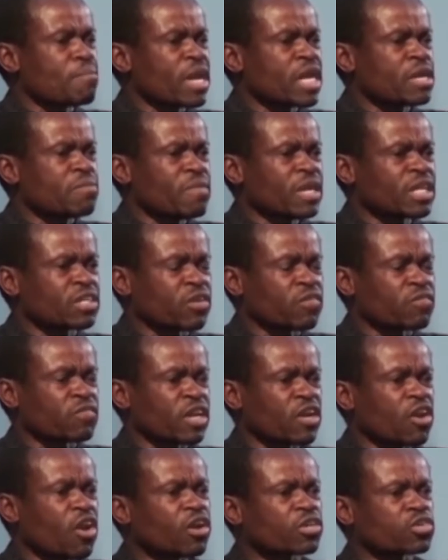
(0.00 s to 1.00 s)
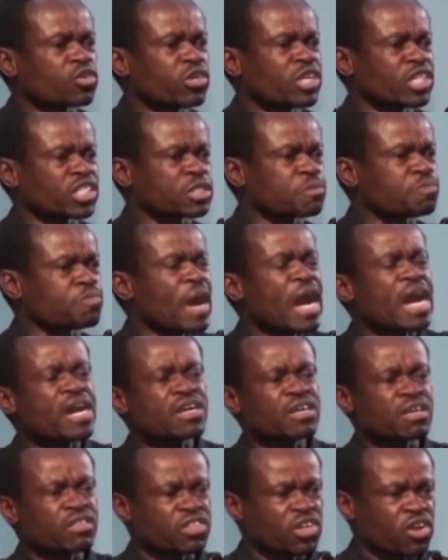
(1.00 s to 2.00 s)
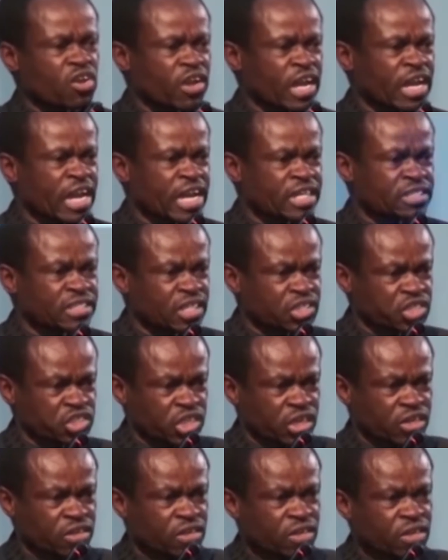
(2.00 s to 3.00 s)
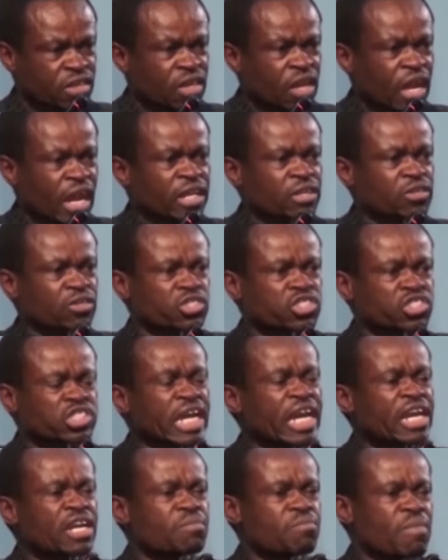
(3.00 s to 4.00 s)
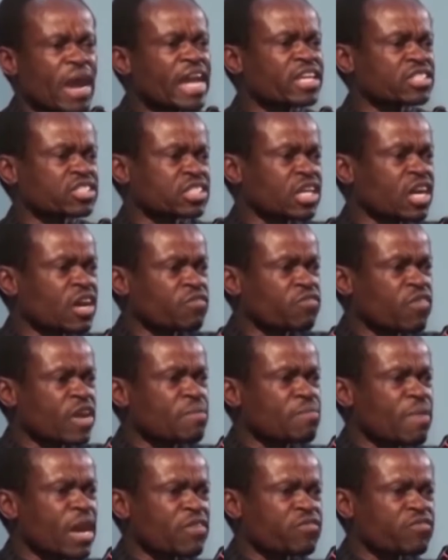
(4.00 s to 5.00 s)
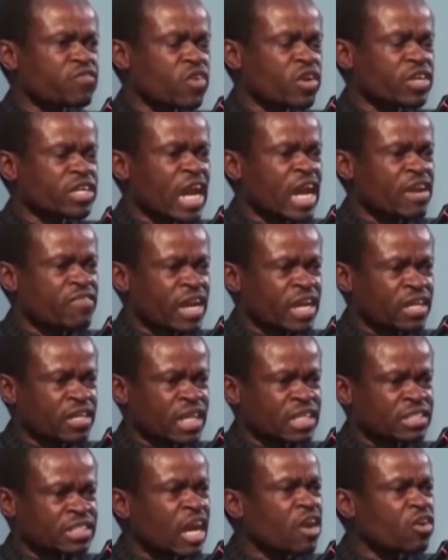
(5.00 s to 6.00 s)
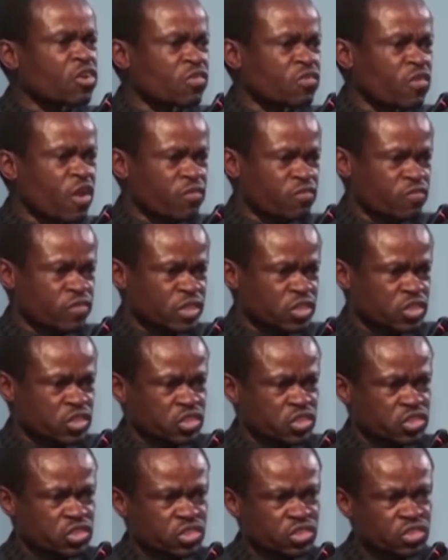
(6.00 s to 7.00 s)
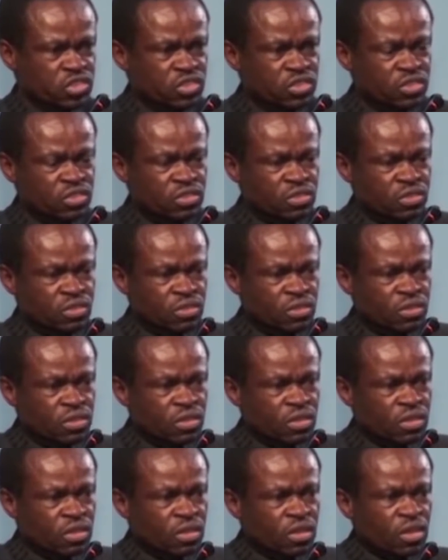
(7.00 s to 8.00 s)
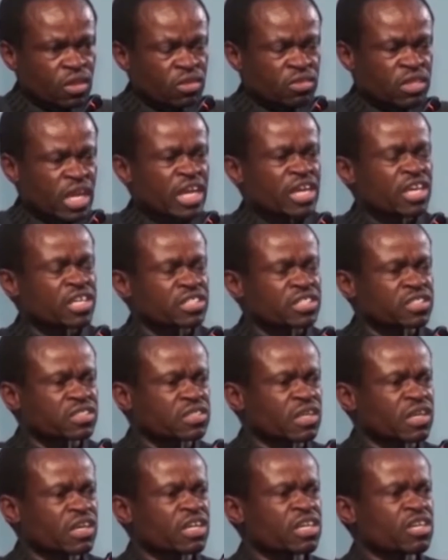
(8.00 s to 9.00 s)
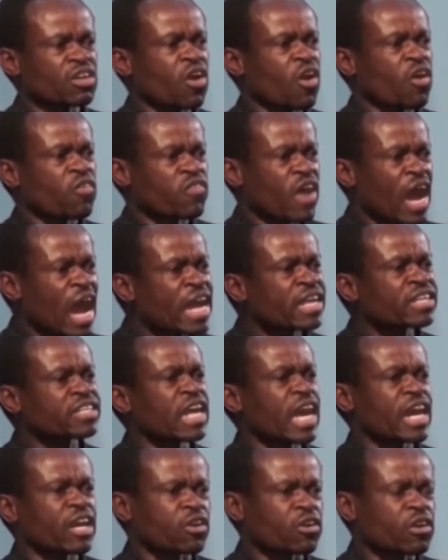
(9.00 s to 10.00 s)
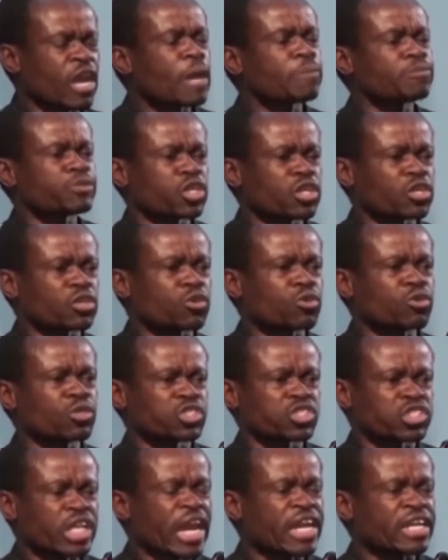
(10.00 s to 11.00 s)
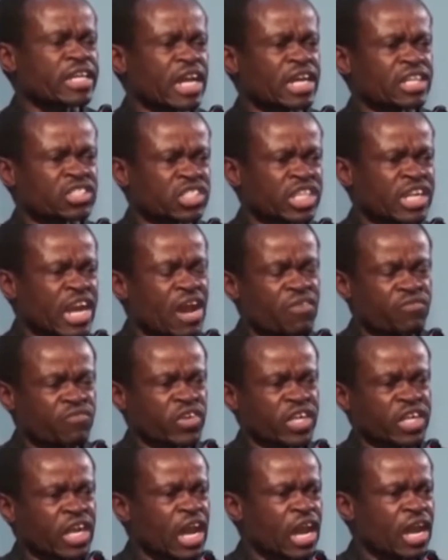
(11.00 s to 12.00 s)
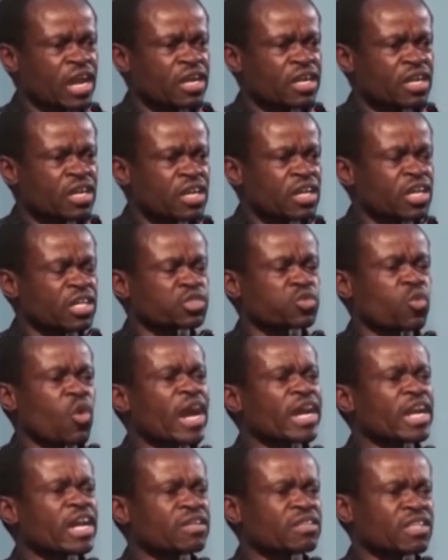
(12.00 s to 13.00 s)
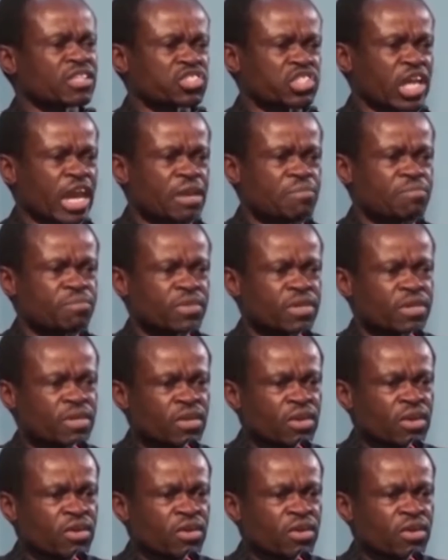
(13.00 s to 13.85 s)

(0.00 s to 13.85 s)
amendment of the law to disband the organization and to send myself and my 4 directors out of office. The history of anti-corruption crusaders in Africa is one and the same.